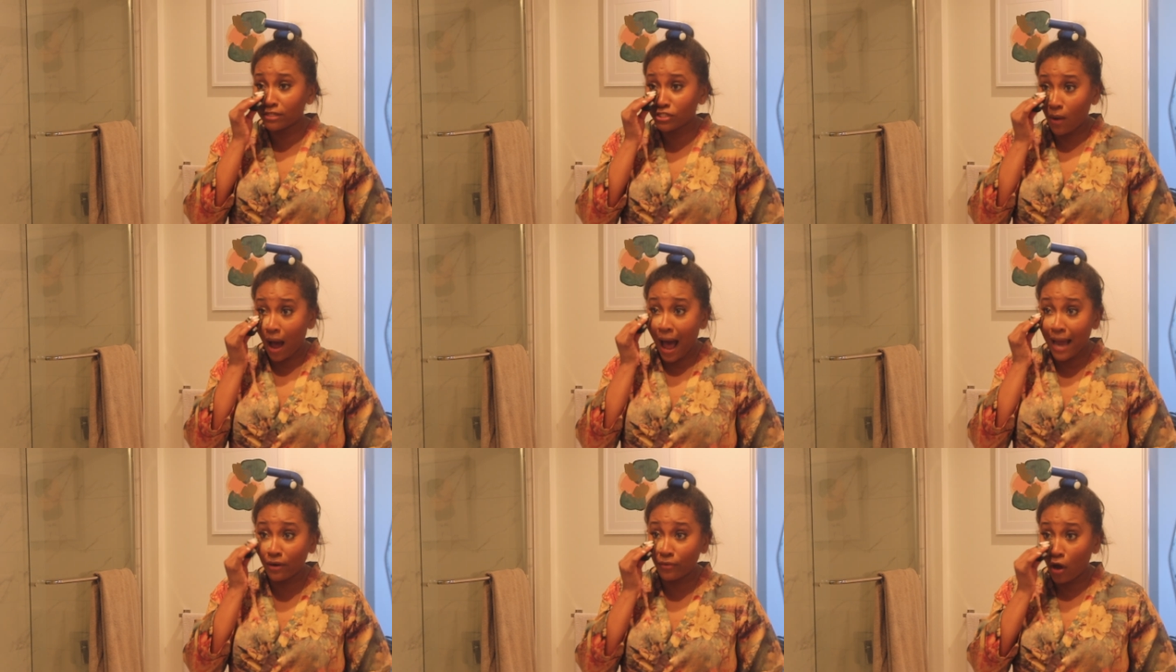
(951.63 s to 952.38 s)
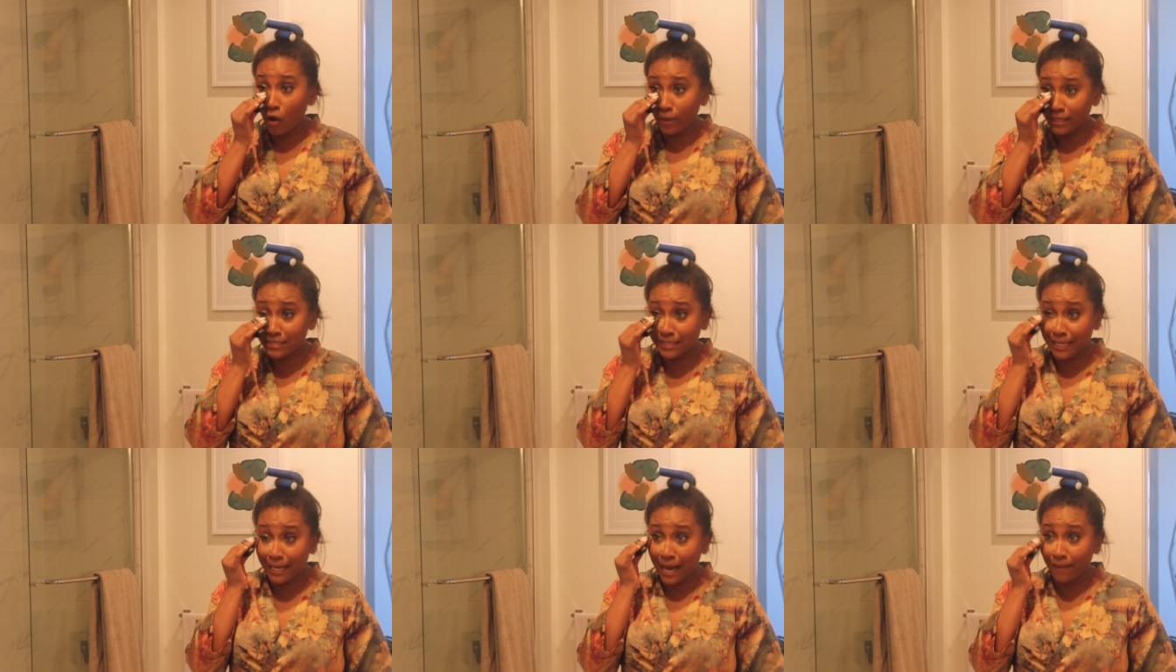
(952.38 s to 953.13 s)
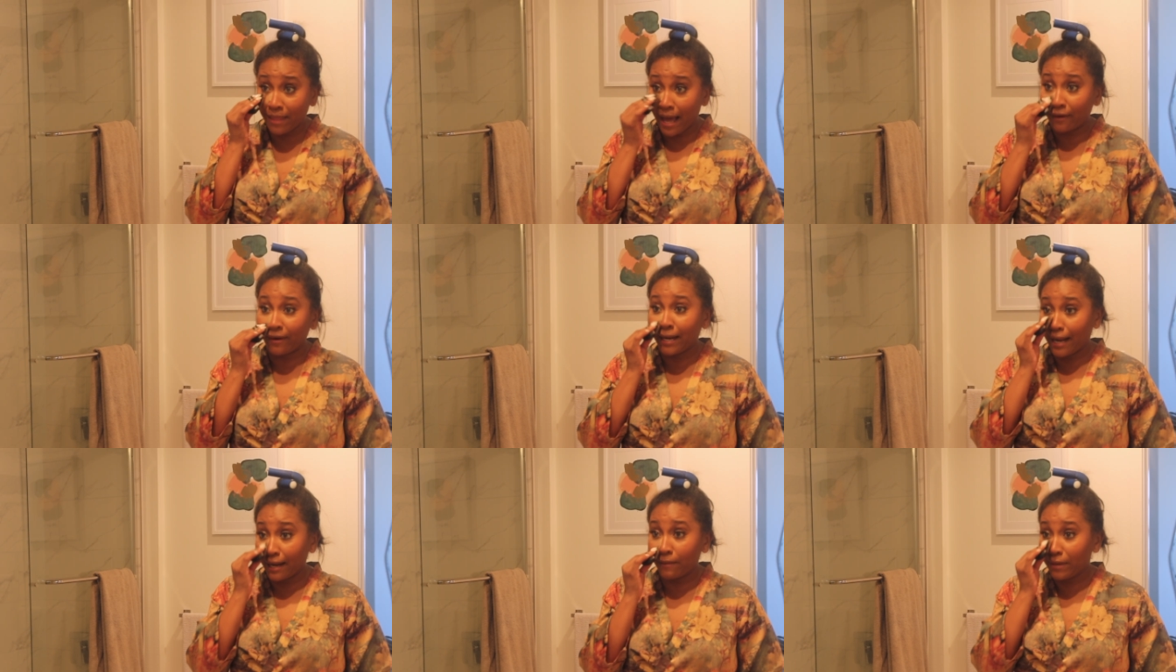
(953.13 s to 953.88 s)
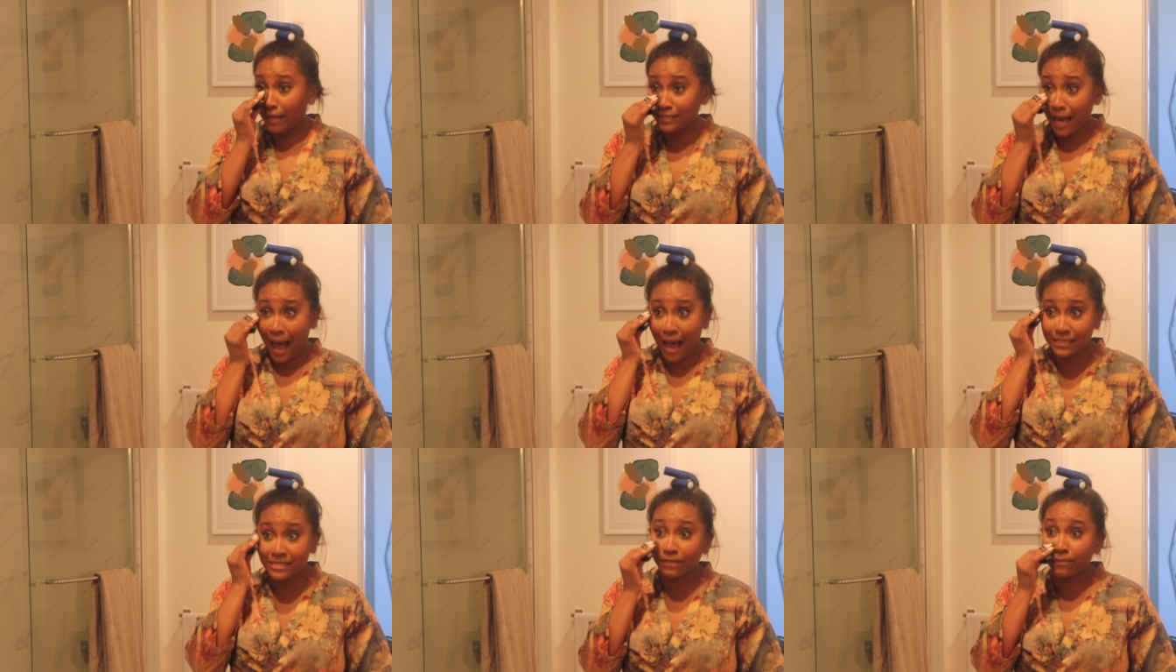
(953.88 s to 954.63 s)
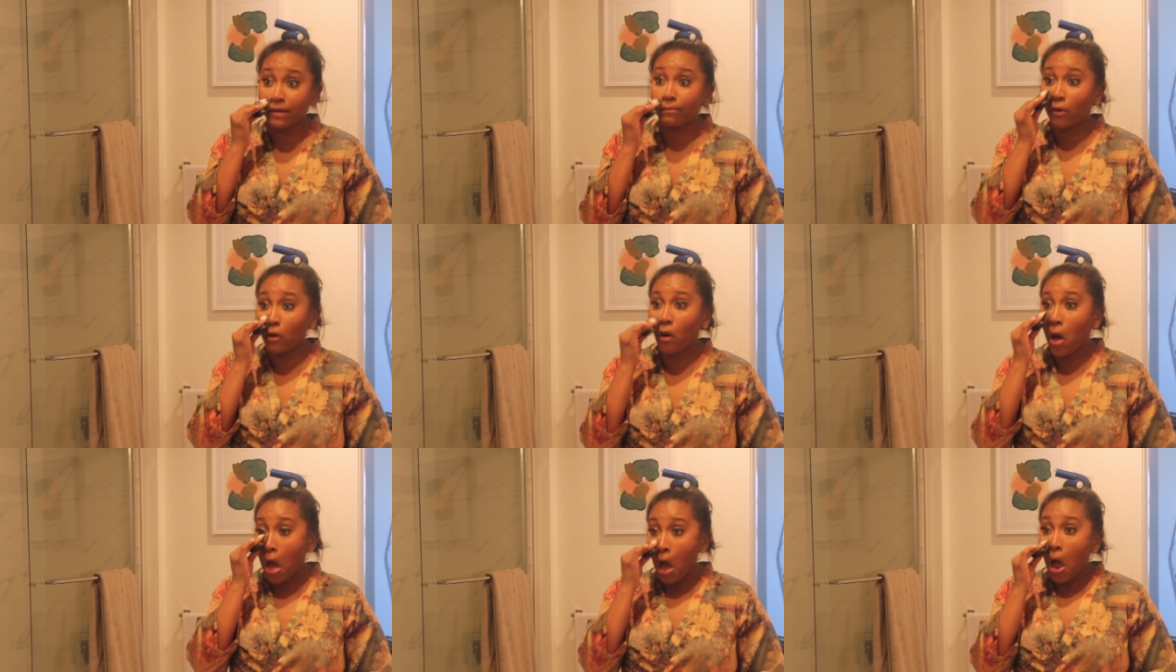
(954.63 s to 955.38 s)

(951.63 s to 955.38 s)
So I don't always think I'm that great at it, because I see people